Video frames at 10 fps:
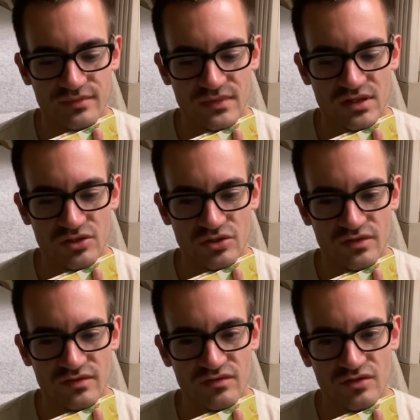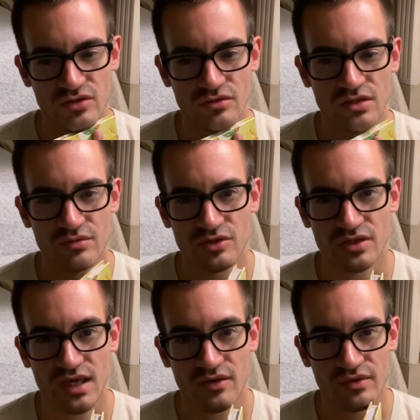You know, even if you don't
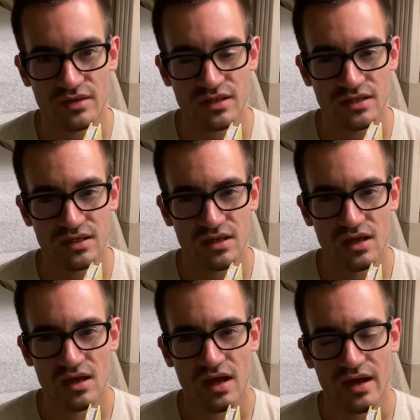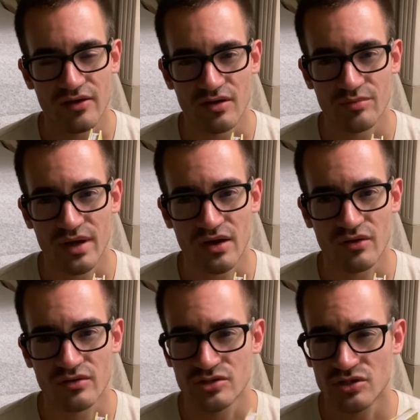communicate with any higher up
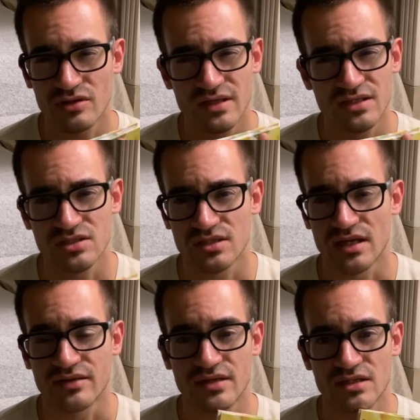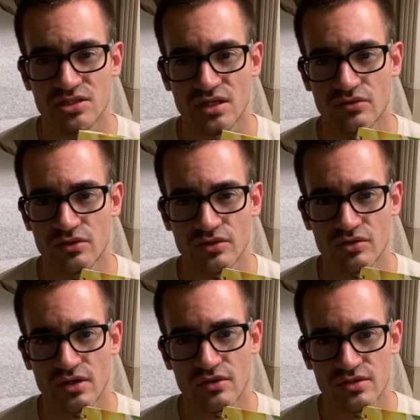power, journaling is healthy in general. You know,
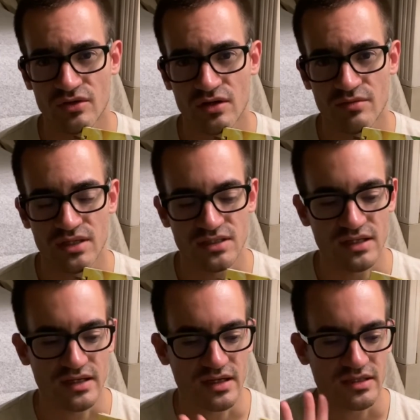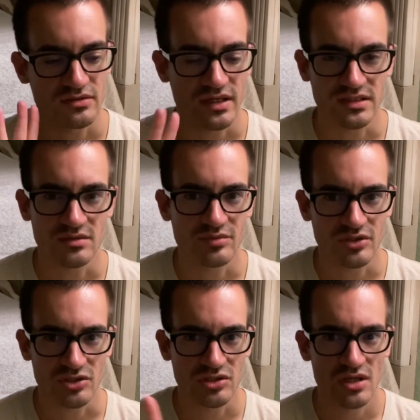I always recommend it. I don't like to
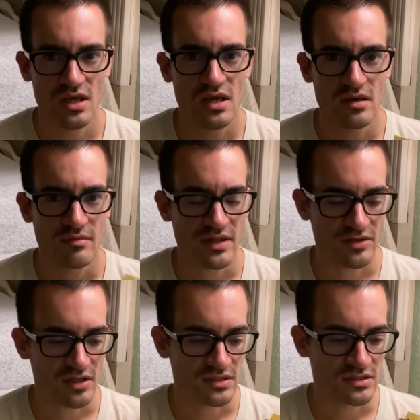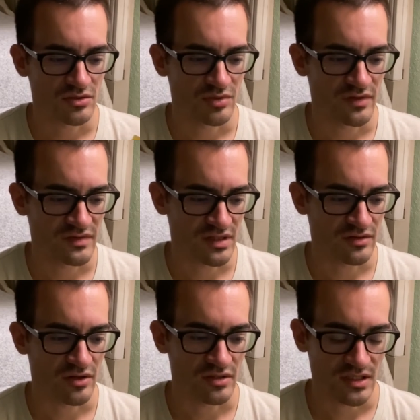push my thoughts or beliefs out
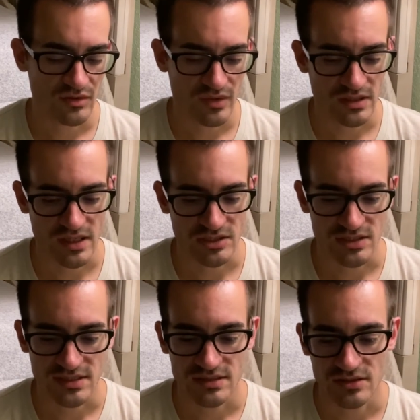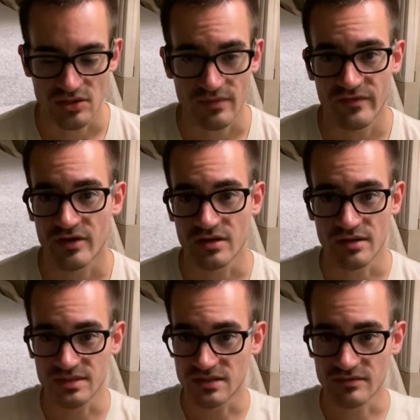there on anyone. I just, you know, I'm
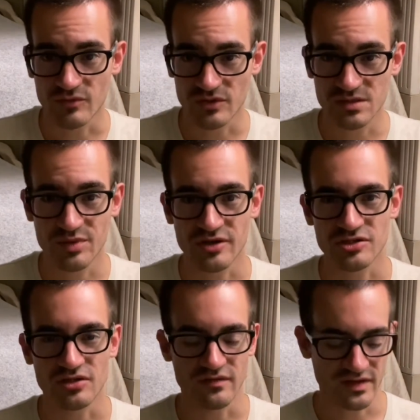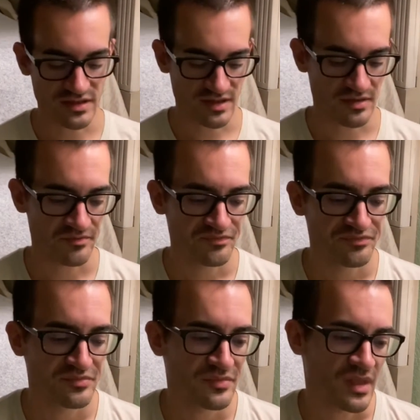still more spiritual, if anything.
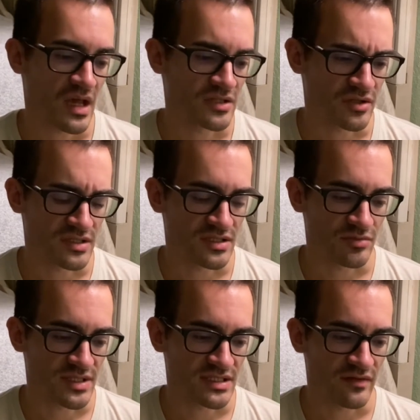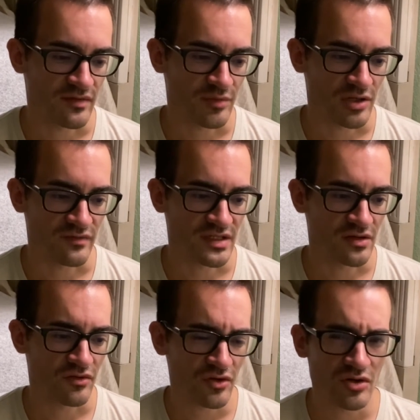I don't consider myself a part of any
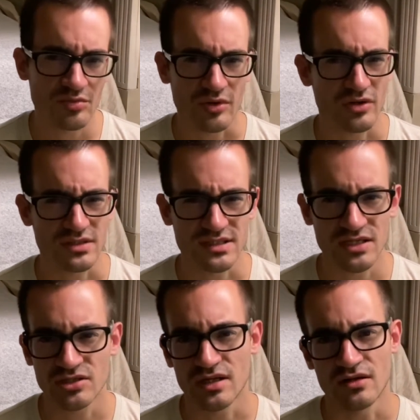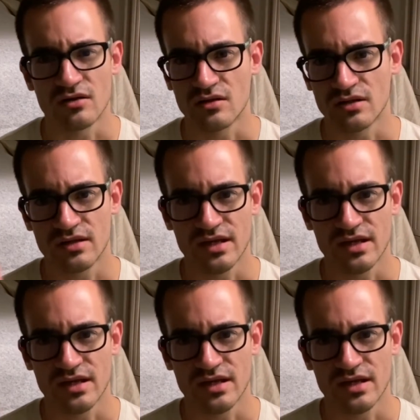group or organization at all.